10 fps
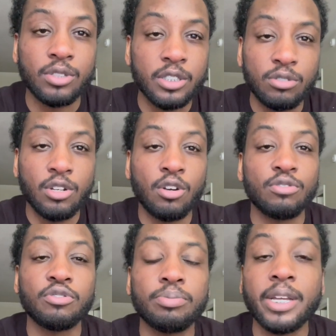and you know
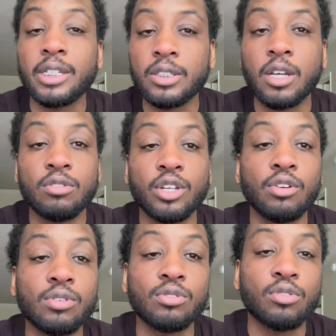if you play these songs, they're
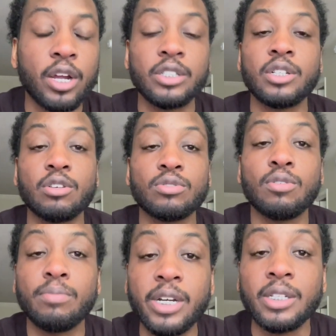gonna go crazy, they're gonna
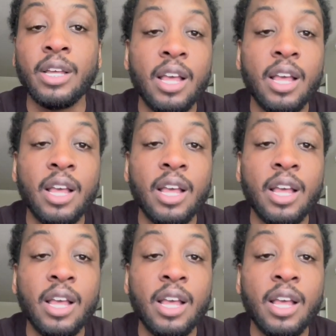throw money.